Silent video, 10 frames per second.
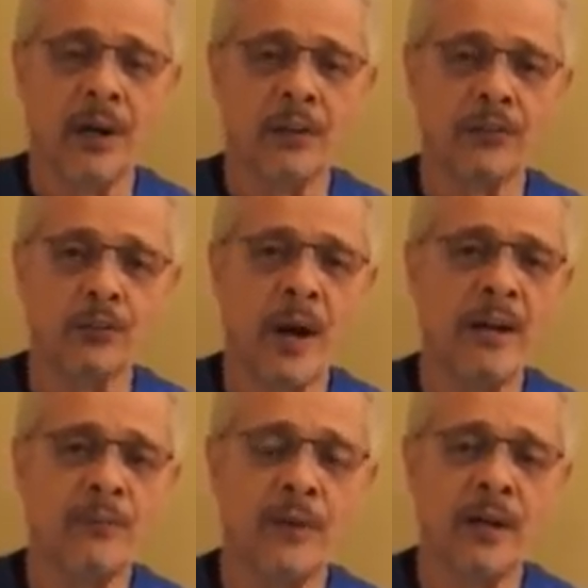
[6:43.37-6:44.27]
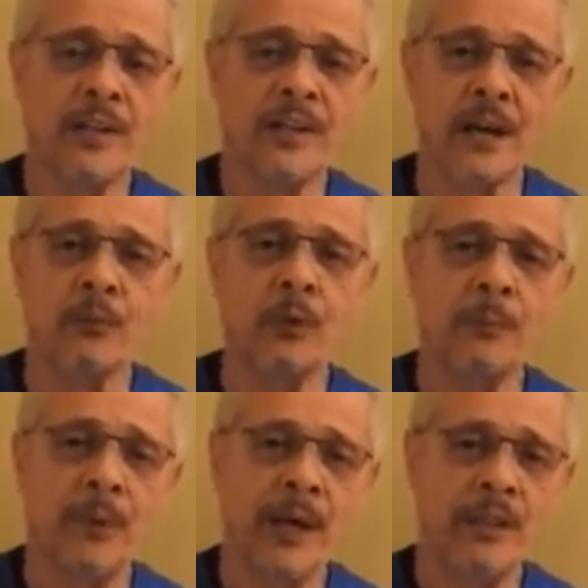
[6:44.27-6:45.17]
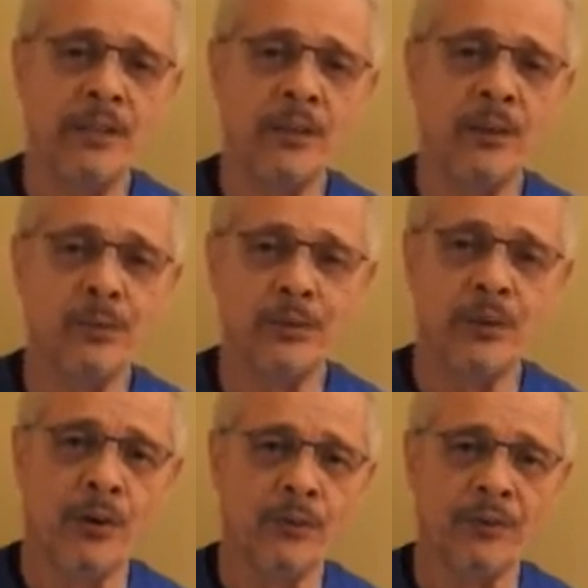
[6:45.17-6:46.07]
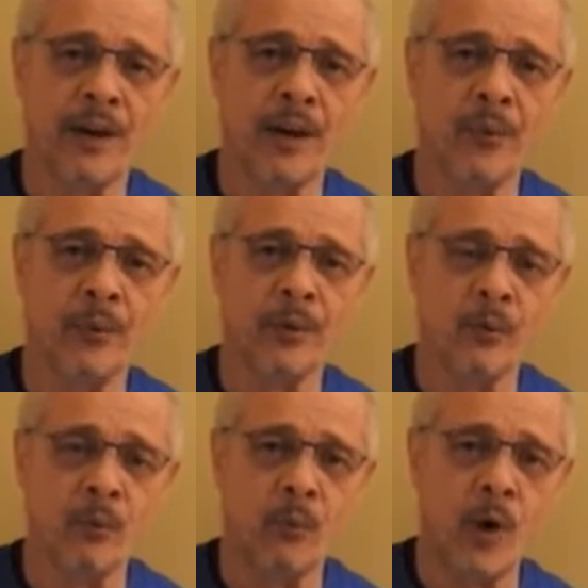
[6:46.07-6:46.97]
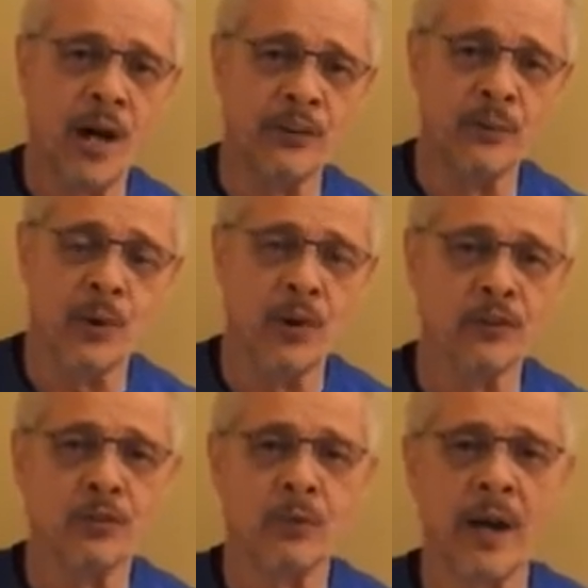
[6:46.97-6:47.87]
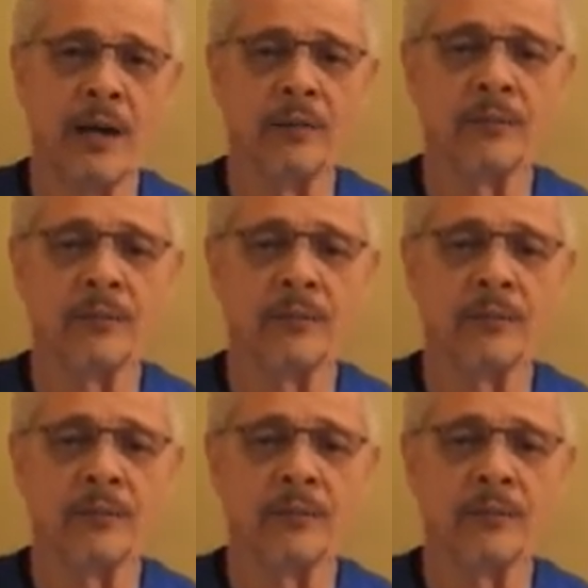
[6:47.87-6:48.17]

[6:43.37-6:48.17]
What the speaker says: A strike fund that would pay you your salary while you are on strike.